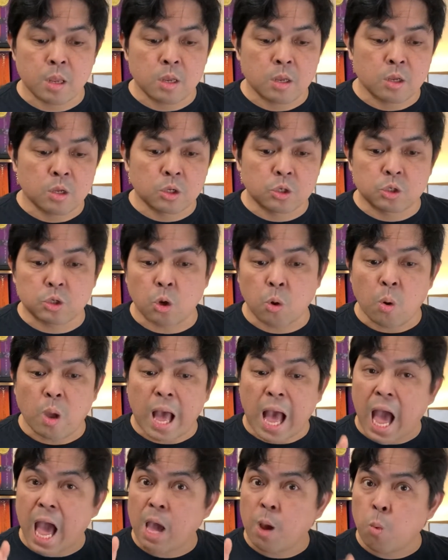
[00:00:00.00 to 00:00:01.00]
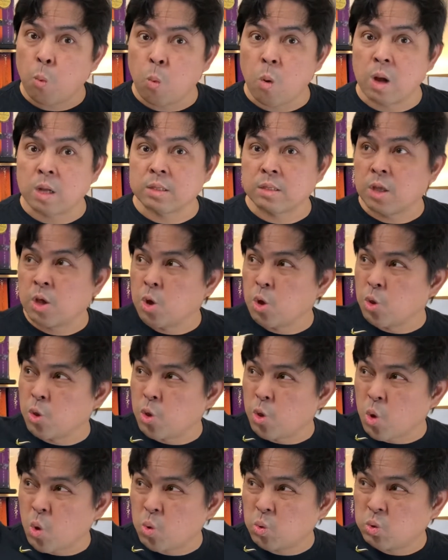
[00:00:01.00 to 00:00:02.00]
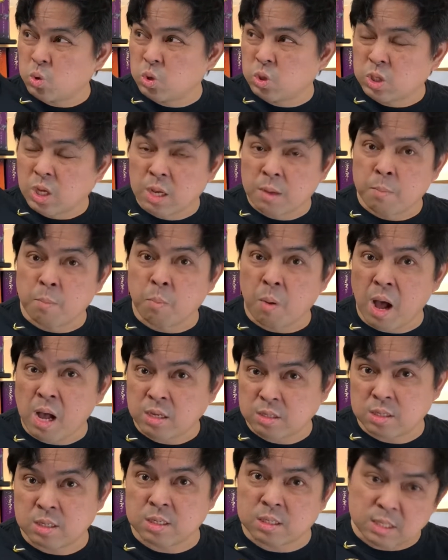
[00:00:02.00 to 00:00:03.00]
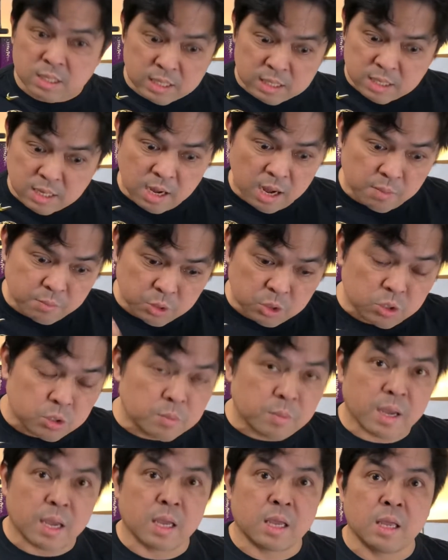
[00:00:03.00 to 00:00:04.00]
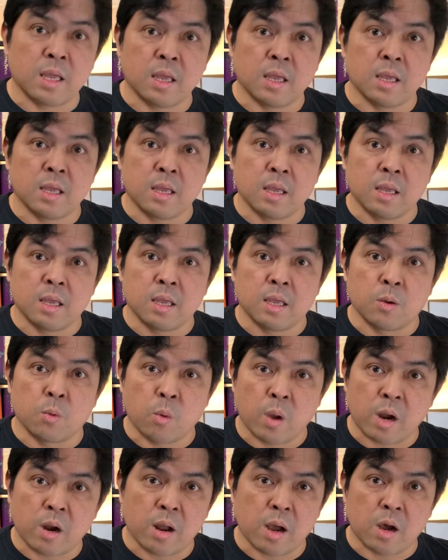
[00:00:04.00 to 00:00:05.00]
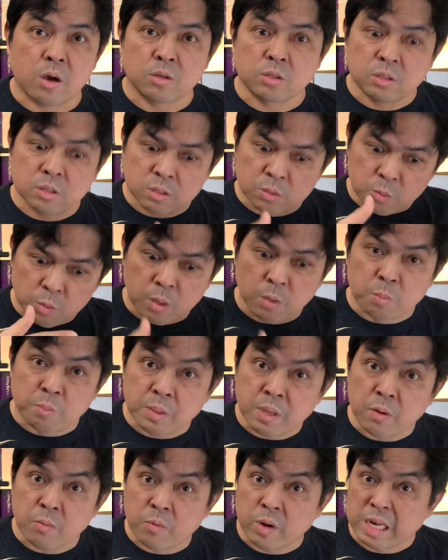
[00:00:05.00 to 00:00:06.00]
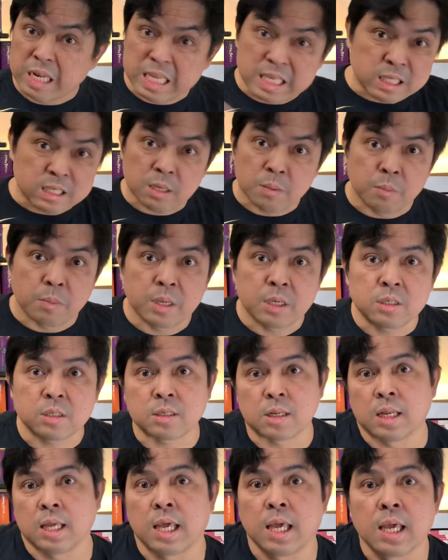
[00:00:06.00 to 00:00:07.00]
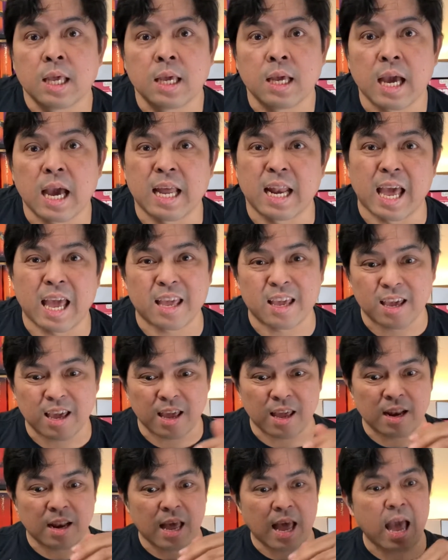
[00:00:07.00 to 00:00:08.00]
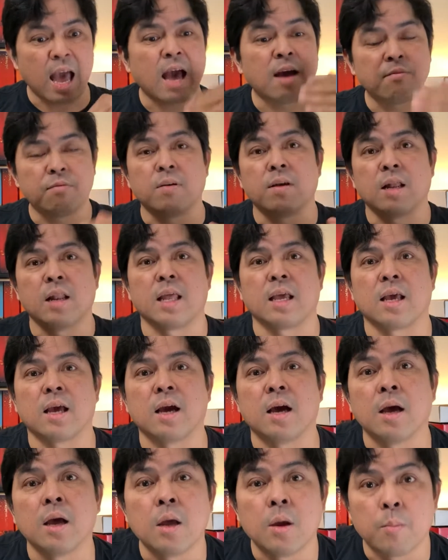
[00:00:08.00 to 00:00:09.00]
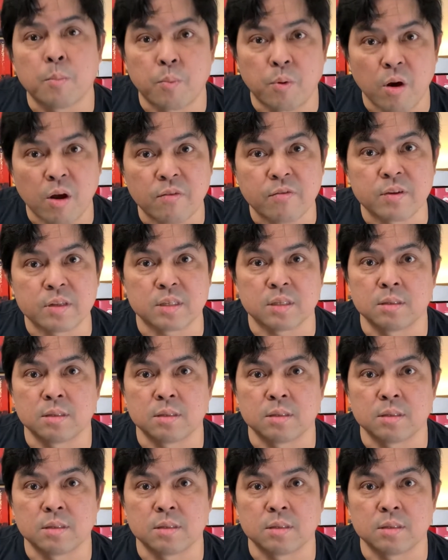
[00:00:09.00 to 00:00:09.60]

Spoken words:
So I want those boxes that comes to my warehouse will be released immediately, and I can have like a profit